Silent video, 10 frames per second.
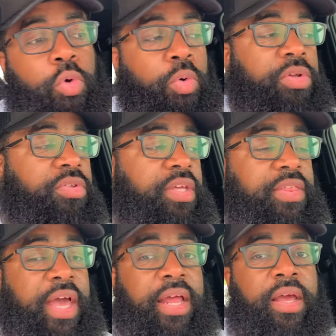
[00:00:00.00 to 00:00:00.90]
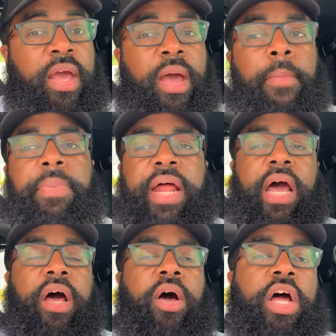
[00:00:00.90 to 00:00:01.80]
cool to see that. But
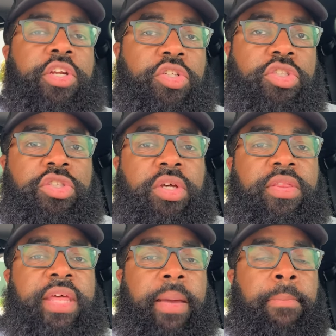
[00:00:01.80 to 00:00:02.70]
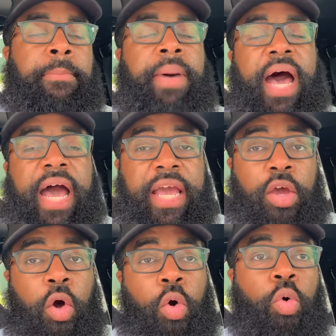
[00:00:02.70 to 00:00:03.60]
I understood that my
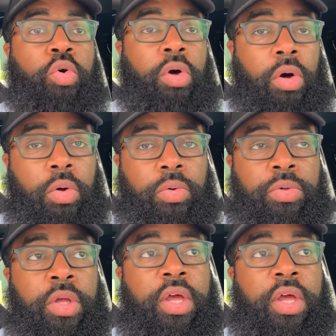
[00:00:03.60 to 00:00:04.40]
whole goal